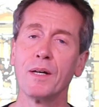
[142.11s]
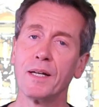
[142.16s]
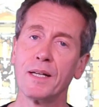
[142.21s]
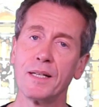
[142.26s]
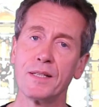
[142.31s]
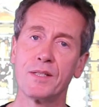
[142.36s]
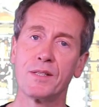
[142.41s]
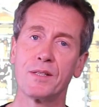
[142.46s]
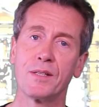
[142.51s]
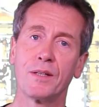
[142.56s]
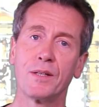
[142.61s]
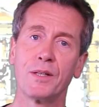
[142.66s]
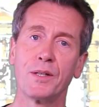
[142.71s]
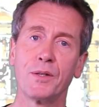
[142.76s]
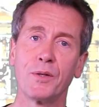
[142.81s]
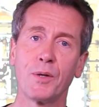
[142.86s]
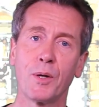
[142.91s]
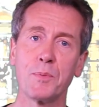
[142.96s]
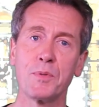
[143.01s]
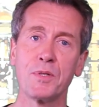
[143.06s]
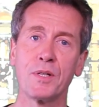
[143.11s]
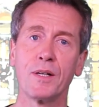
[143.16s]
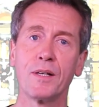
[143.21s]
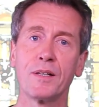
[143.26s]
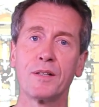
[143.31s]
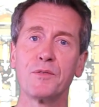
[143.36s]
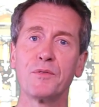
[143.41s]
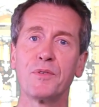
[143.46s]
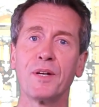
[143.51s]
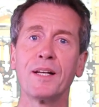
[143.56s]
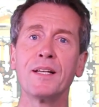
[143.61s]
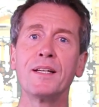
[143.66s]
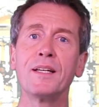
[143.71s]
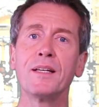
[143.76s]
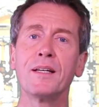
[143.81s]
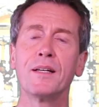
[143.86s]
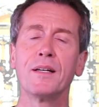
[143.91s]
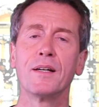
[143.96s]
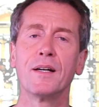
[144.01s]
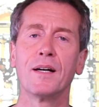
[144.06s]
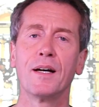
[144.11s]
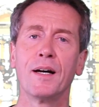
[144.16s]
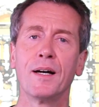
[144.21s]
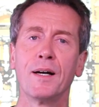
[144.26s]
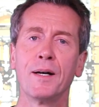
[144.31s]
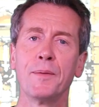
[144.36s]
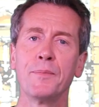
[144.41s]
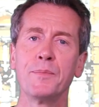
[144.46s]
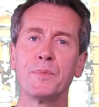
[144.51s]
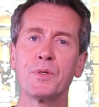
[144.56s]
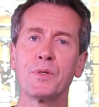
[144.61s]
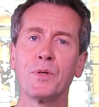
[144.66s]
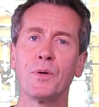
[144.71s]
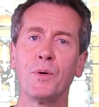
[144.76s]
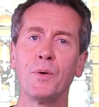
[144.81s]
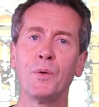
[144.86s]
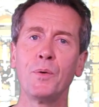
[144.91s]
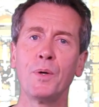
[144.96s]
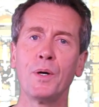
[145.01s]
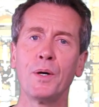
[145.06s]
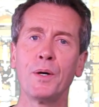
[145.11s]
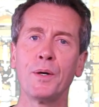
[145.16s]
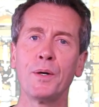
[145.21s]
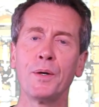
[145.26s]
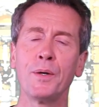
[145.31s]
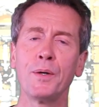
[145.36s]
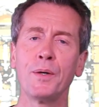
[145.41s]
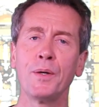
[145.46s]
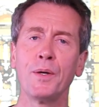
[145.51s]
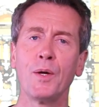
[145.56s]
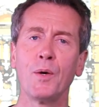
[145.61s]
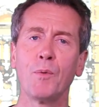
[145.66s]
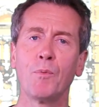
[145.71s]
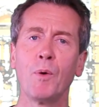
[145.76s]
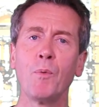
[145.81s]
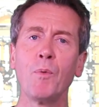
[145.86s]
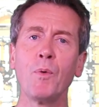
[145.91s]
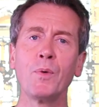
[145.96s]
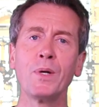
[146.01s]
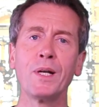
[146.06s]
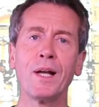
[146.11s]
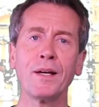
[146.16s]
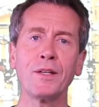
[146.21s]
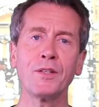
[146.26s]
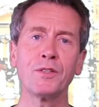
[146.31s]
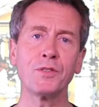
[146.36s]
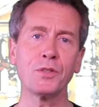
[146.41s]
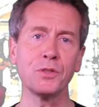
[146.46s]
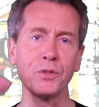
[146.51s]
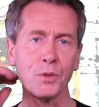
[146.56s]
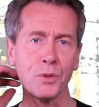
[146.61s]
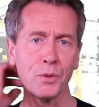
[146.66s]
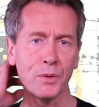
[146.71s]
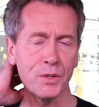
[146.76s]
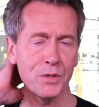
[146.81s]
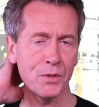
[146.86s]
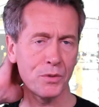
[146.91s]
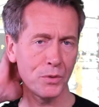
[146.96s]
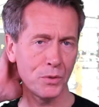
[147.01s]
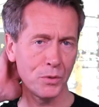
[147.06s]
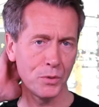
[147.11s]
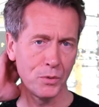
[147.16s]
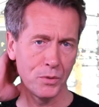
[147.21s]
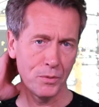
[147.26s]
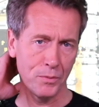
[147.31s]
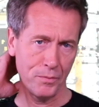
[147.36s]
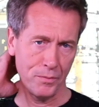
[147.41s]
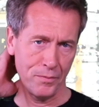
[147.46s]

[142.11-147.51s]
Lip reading: It's Europe's Silicon Valley. What we would like you to do is to